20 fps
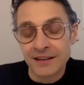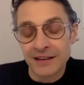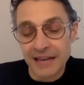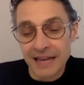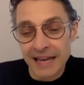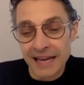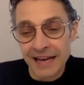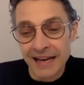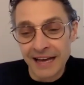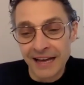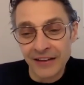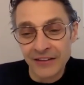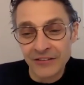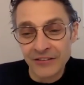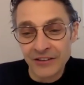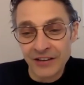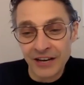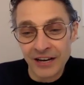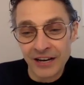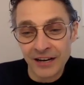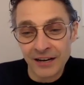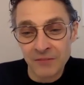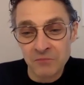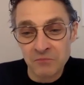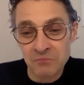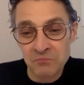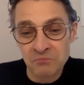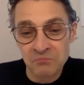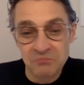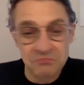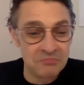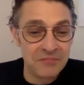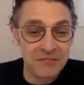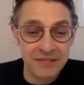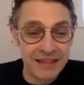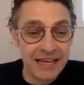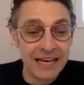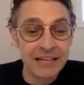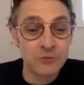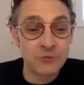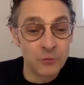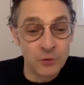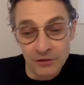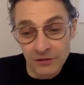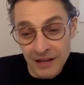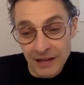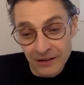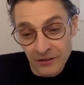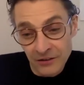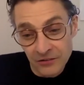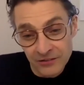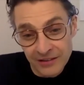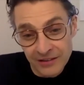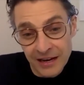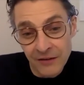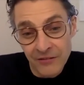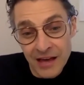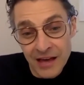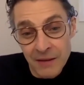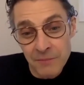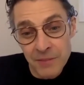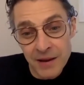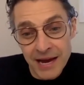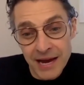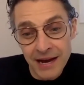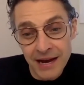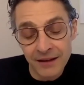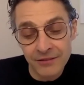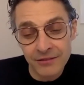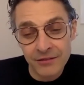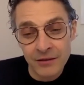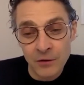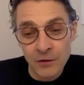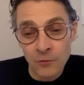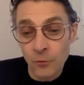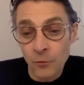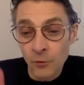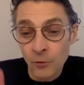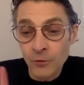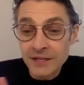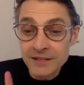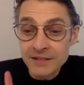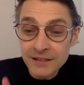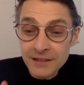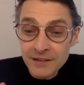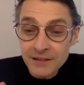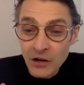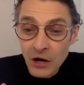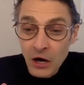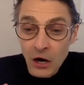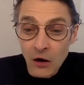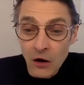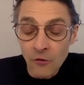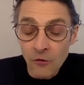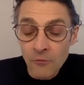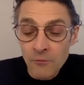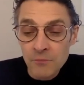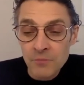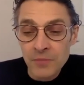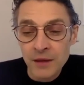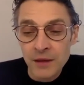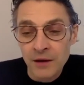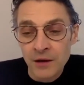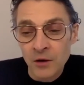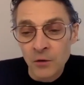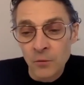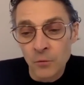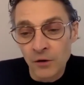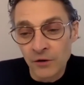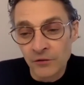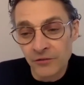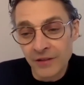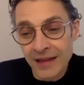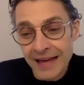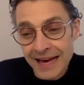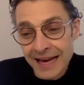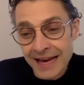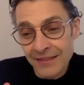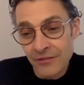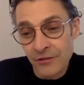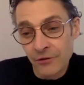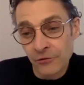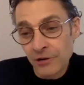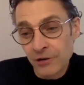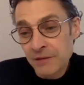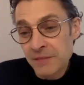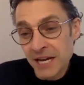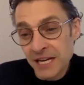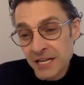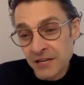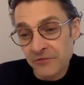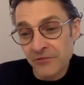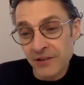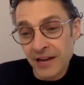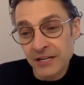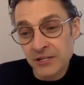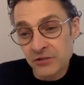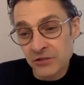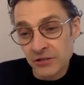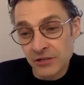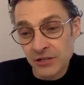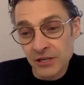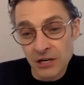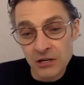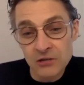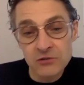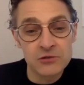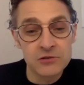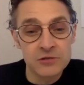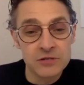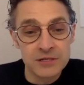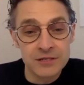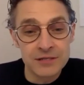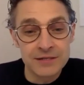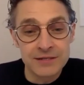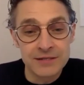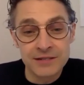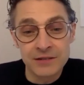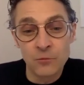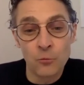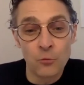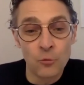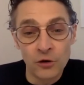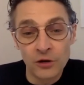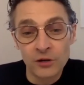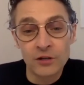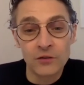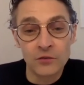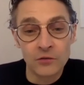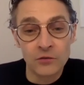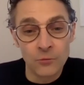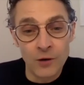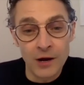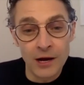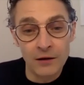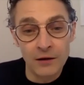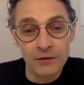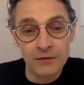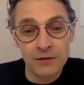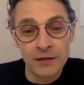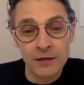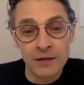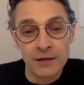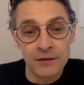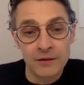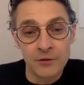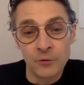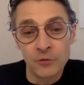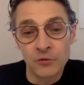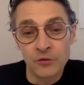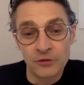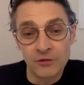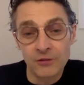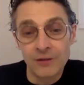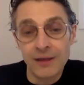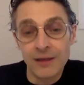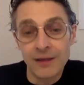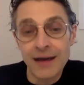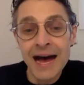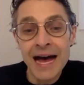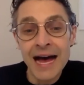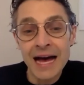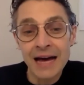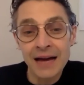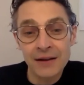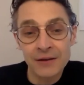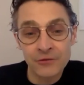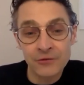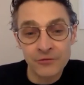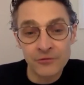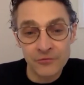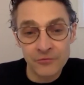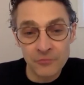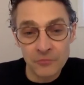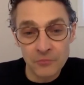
And that's what led us down that path. What we didn't know was that the remanufactured cartridges didn't work as well. There was a lot of